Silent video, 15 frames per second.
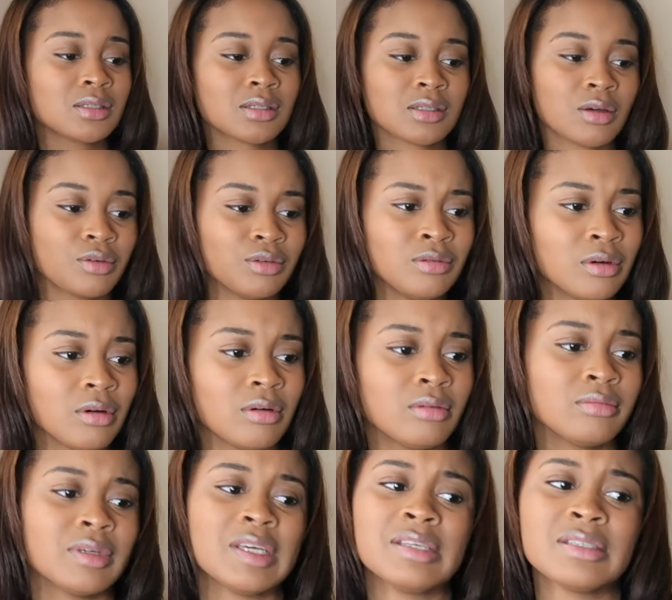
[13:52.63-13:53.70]
So, you
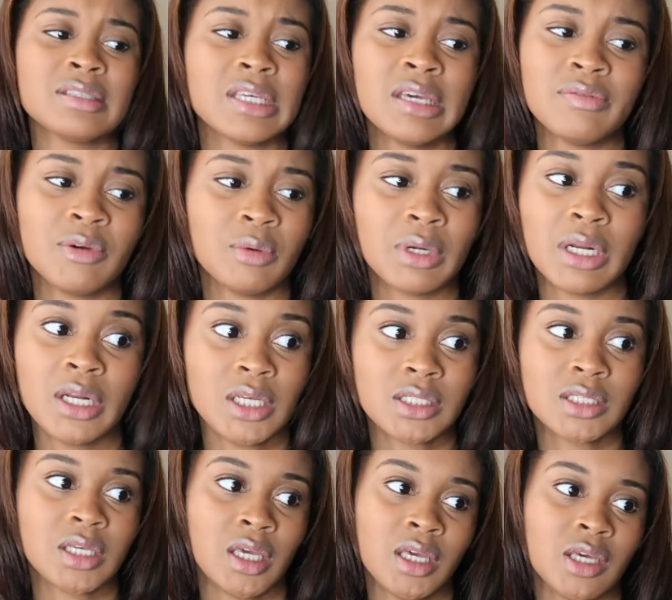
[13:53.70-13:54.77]
know, it's giving what it
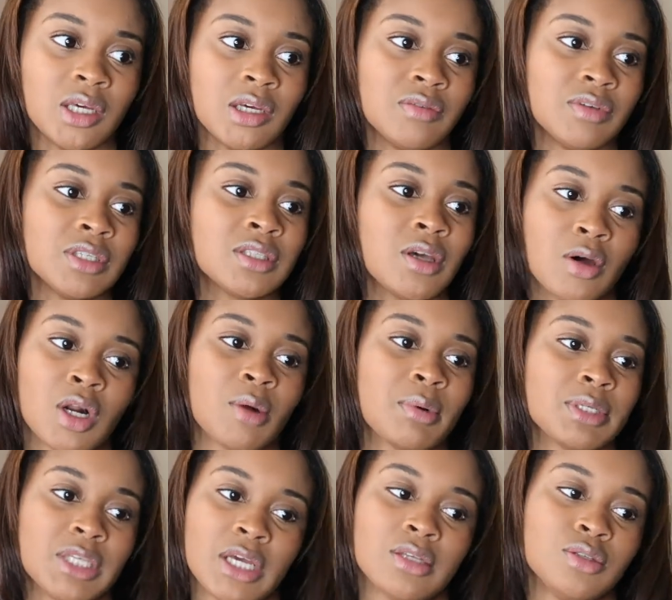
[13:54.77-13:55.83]
needs to give. It's gonna
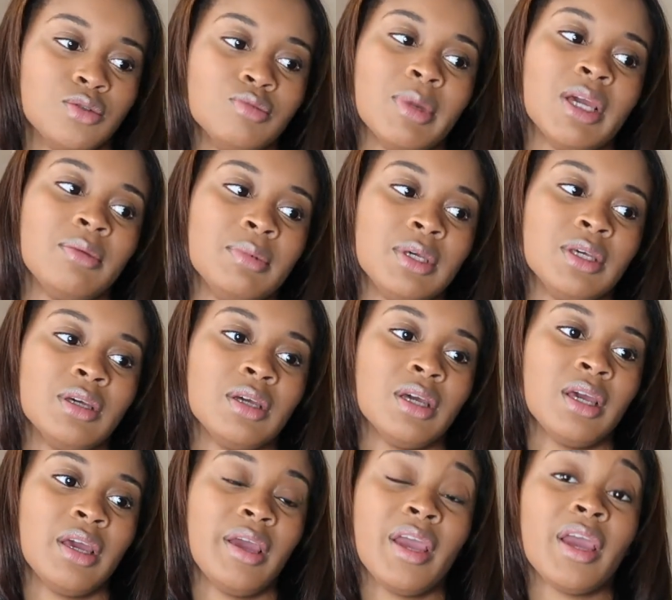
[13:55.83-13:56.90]
protect you, baby.
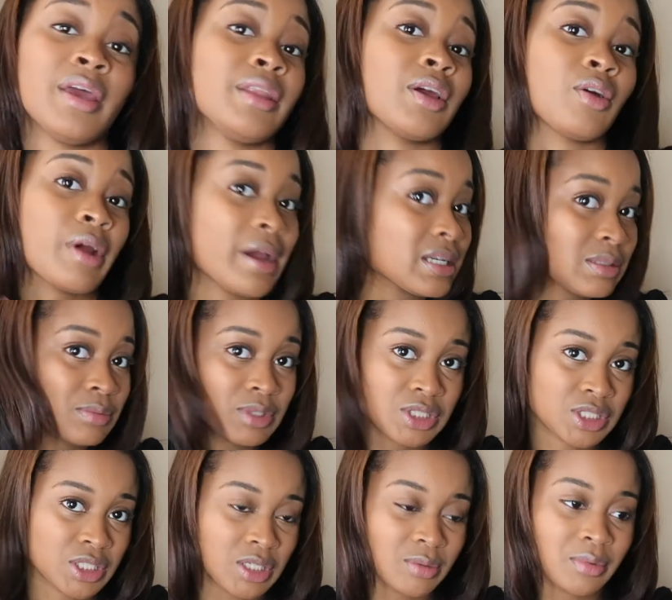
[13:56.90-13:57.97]
And the
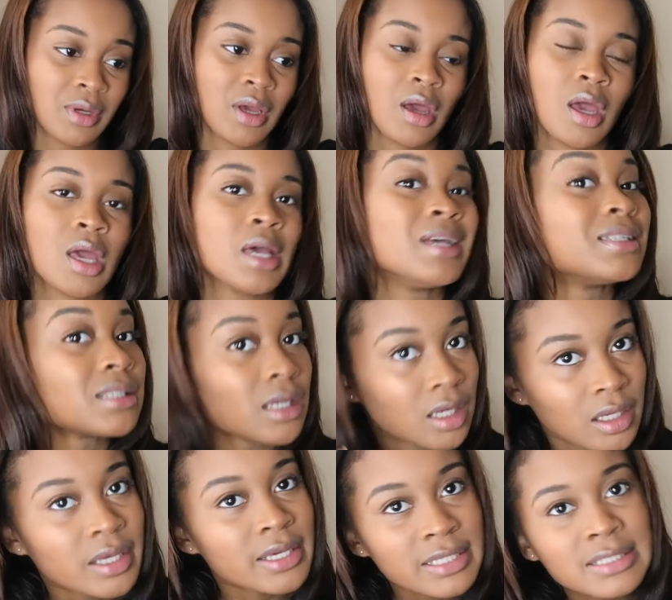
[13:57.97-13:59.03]
craftsmanship
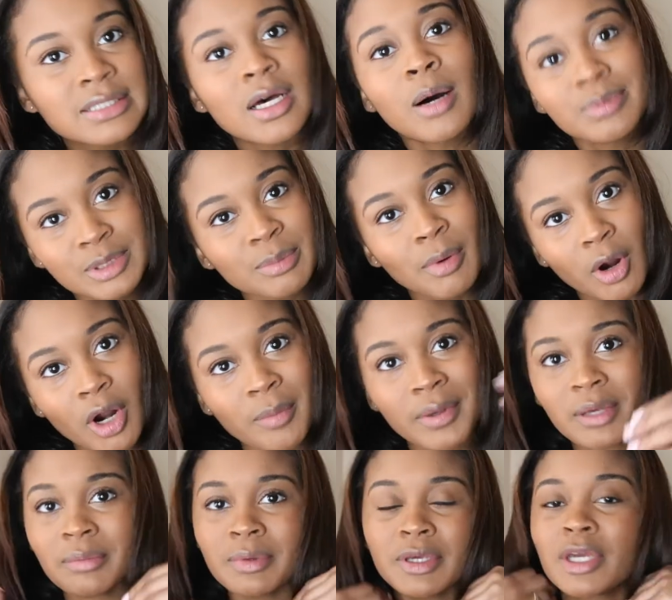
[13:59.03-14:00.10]
is up to par,
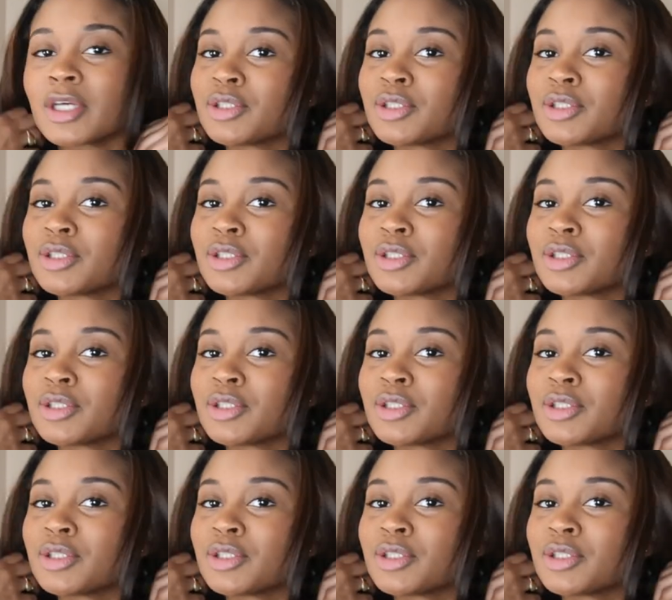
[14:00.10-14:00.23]
baby.